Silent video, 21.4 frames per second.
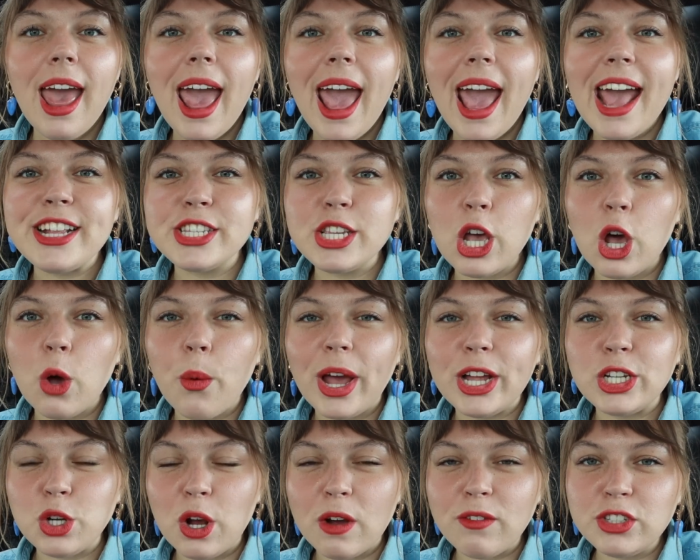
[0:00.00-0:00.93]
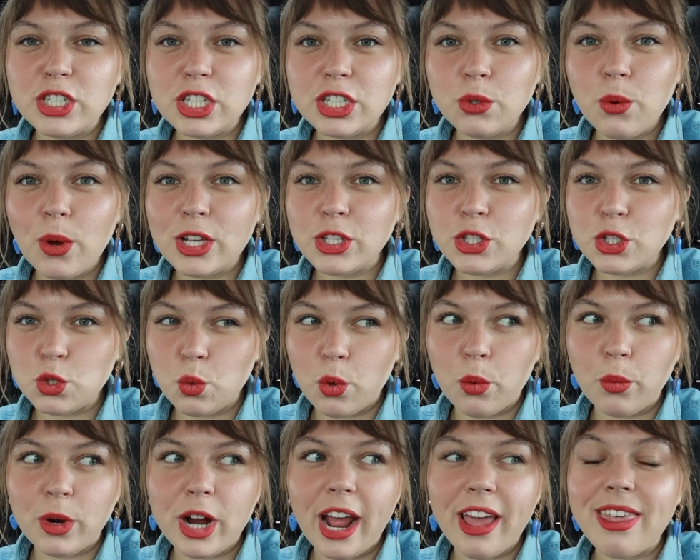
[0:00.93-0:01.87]
And so I drove to a
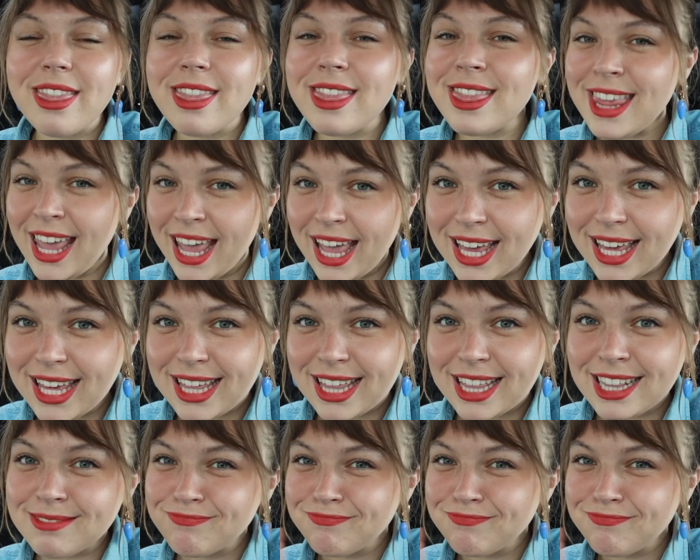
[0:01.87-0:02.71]
store where I think